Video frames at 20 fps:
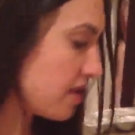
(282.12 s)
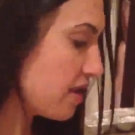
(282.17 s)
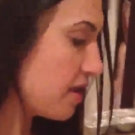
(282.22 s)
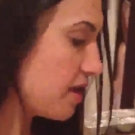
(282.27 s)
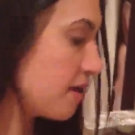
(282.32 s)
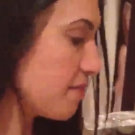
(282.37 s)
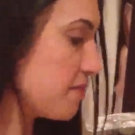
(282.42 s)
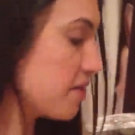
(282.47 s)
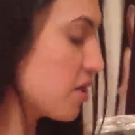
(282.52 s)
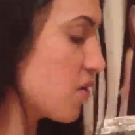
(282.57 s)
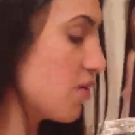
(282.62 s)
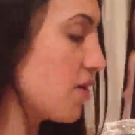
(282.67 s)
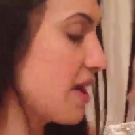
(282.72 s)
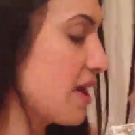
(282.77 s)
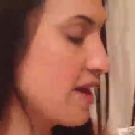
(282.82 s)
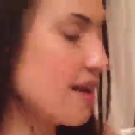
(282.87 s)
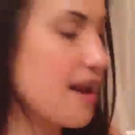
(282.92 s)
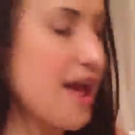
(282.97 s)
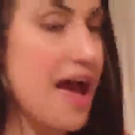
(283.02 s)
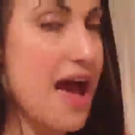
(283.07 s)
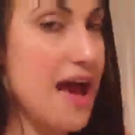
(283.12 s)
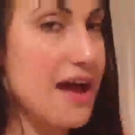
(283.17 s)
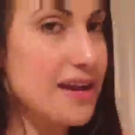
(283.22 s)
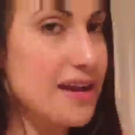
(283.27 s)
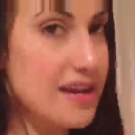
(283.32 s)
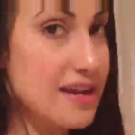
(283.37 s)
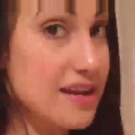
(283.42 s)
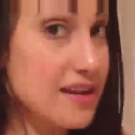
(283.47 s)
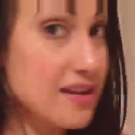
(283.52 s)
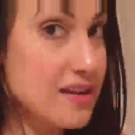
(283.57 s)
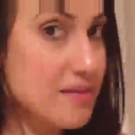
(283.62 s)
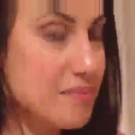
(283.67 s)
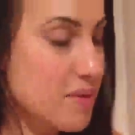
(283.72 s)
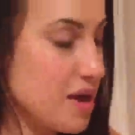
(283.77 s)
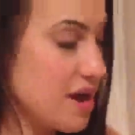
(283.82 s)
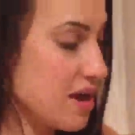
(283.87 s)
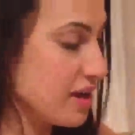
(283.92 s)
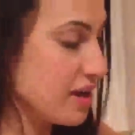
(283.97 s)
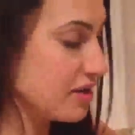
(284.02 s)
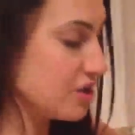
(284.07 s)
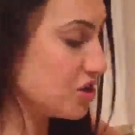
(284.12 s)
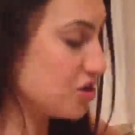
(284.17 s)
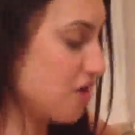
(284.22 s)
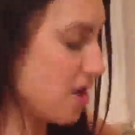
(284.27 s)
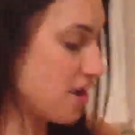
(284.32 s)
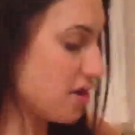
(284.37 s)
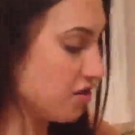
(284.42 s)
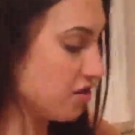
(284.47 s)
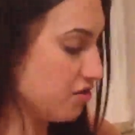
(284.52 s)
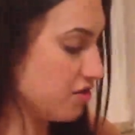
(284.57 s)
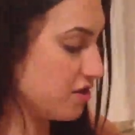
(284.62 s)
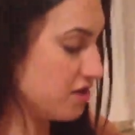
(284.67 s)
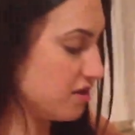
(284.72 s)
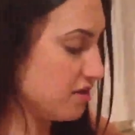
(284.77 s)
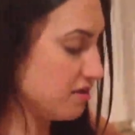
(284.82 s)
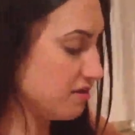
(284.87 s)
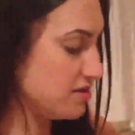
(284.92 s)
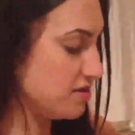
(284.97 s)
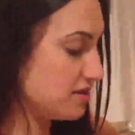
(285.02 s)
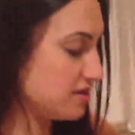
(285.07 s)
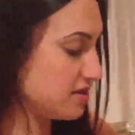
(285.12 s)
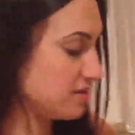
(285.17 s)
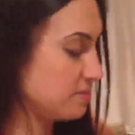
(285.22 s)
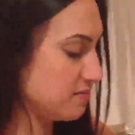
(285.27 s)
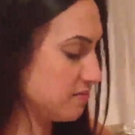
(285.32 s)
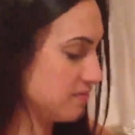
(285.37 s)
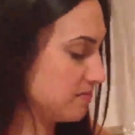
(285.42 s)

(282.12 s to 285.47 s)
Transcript: I'm going to go ahead and add in my dry ingredients.